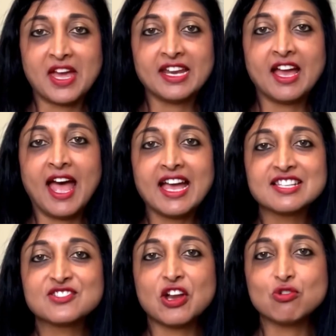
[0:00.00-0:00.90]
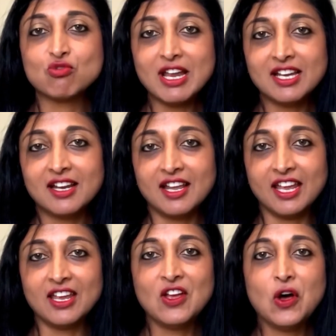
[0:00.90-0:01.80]
and it acts
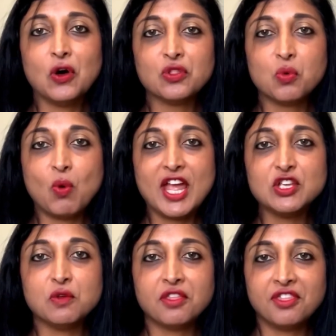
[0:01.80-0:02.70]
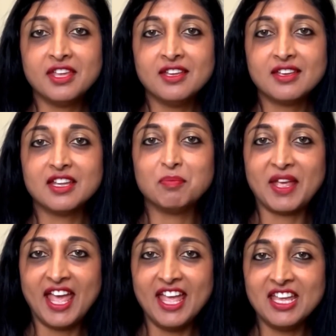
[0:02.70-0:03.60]
directly on the way you think and
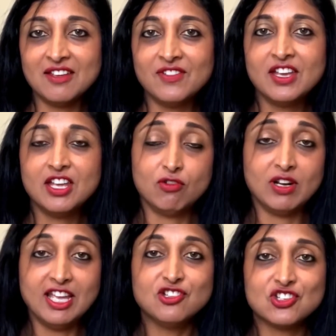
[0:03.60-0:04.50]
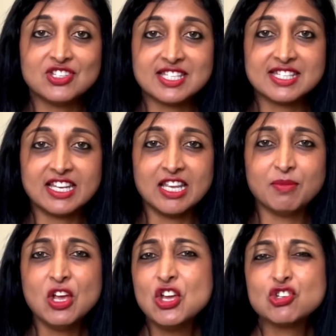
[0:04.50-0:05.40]
behave in relation to sleep,
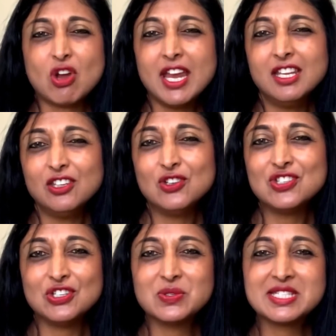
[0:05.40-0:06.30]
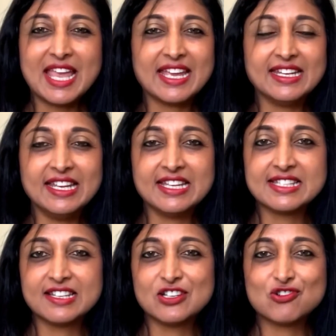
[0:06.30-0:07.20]
training you to use techniques
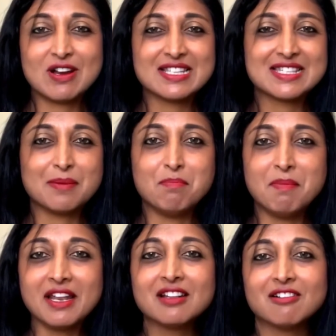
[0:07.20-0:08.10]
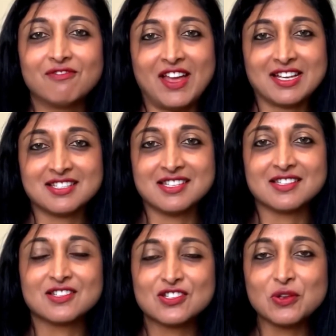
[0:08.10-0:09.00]
that address the mental factors
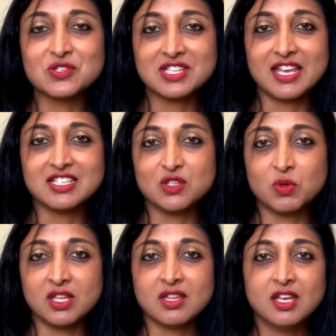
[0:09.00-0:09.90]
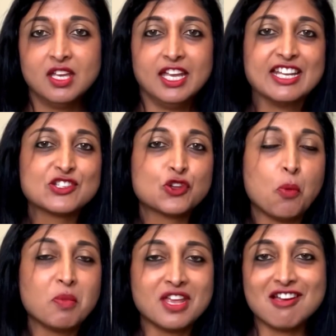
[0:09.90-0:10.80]
associated with
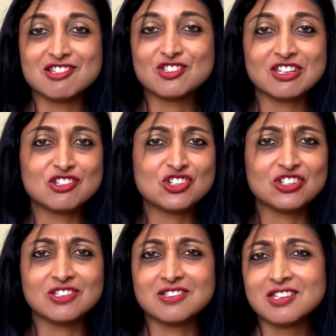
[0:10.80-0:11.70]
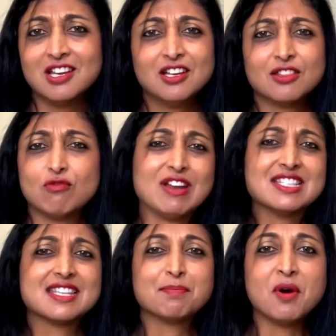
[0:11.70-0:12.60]
insomnia, such as the
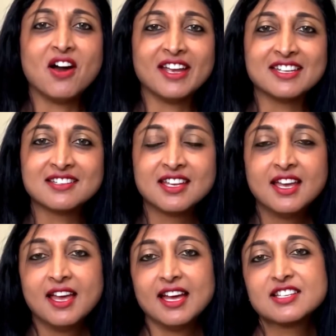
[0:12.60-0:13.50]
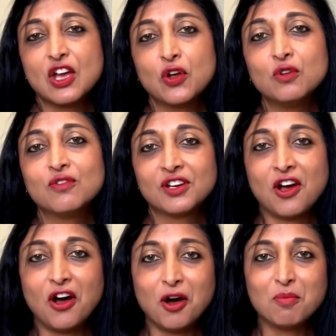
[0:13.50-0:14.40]
racing mind, and to
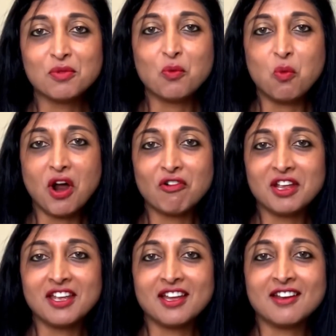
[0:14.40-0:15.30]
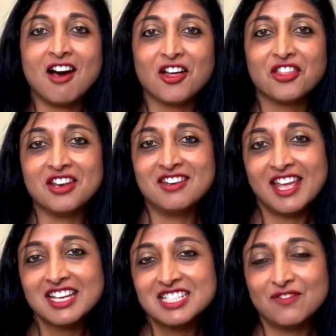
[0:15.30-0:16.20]
overcome the worry and other
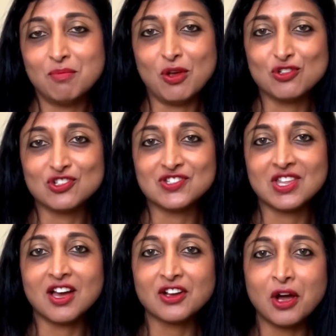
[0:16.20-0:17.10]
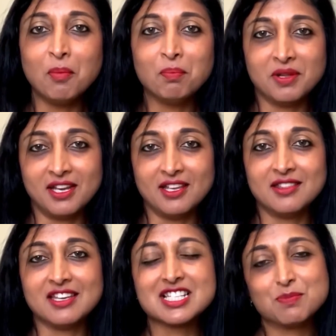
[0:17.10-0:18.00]
negative emotions that accompany
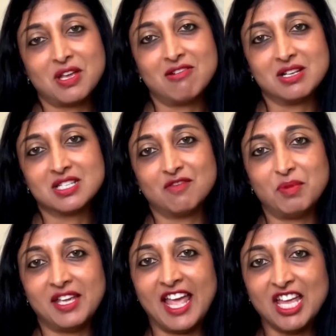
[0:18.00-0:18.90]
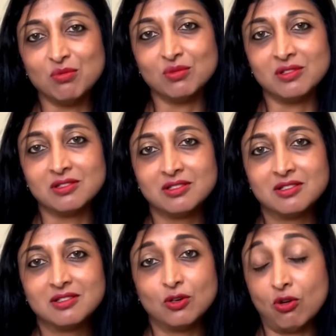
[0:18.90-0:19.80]
the experience of being able,
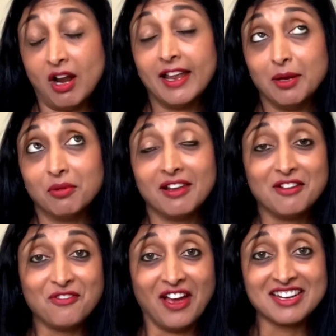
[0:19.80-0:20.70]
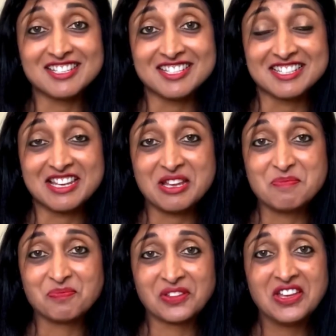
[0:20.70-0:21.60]
or unable in fact, to sleep.